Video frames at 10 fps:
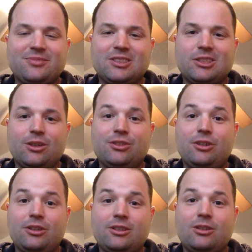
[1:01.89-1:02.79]
So it
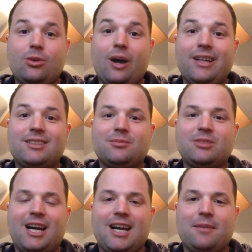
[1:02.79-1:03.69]
took quite some
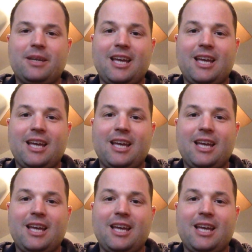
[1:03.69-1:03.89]
time.